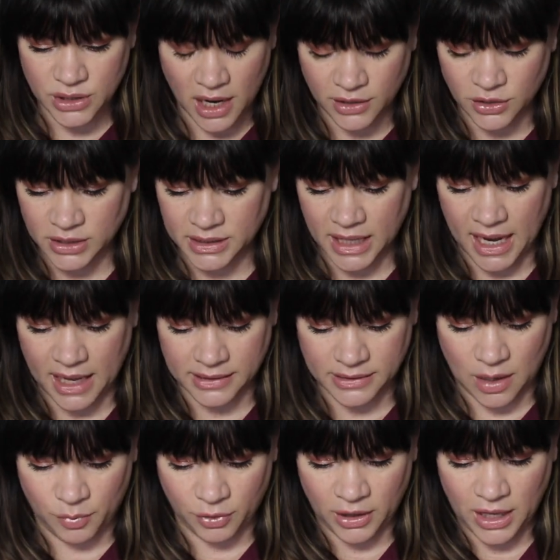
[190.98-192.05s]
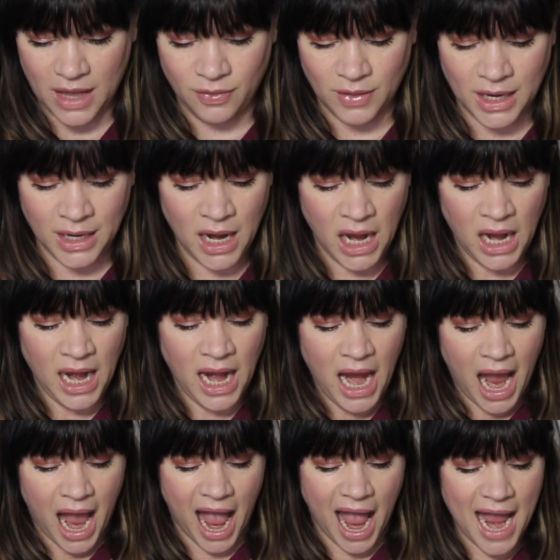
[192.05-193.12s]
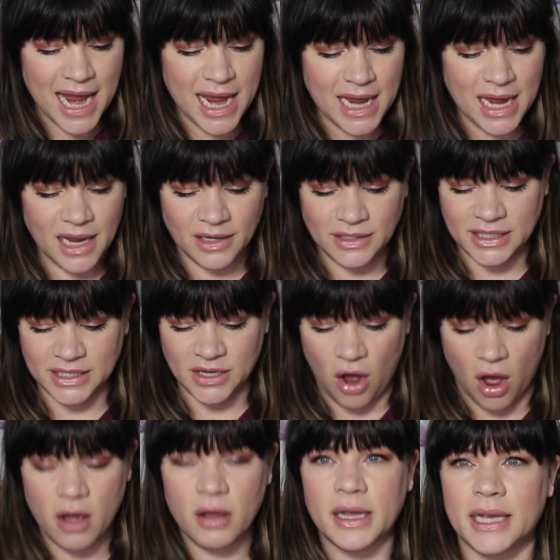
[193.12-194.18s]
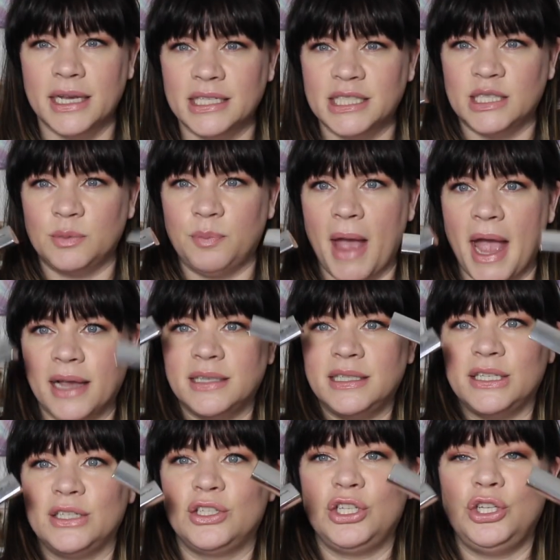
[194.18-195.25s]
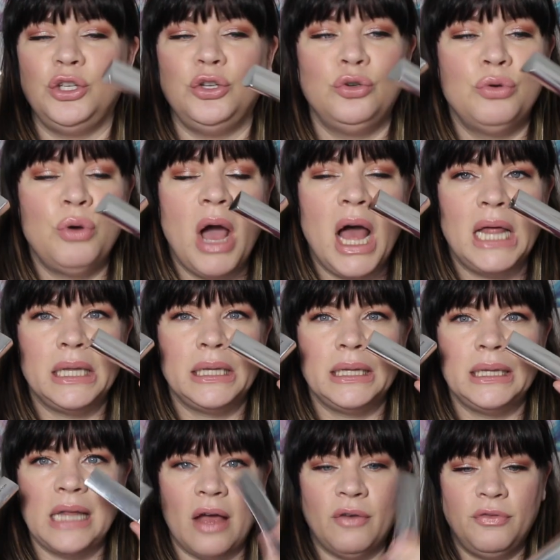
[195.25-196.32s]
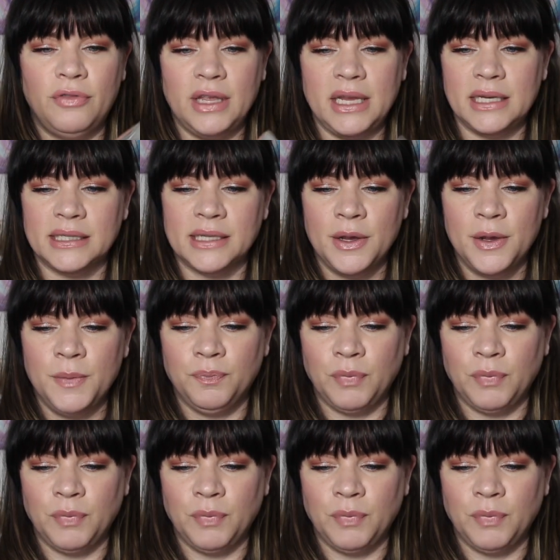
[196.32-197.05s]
I just can't stop with it. And then I did not expect to love these.